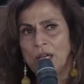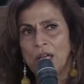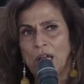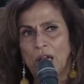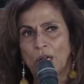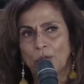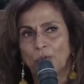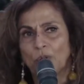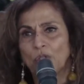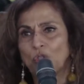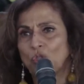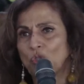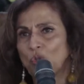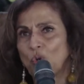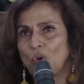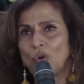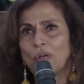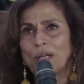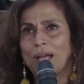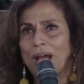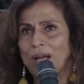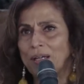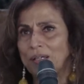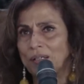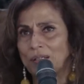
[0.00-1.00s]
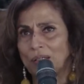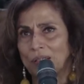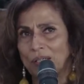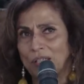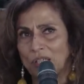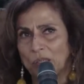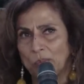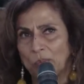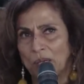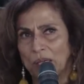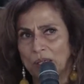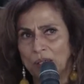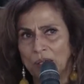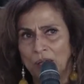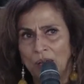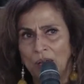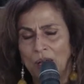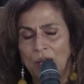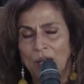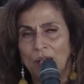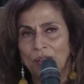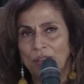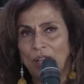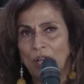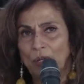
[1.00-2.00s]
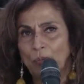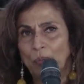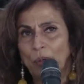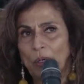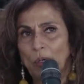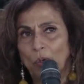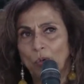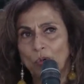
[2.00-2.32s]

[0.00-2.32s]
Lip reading: It was so cataclysmic that we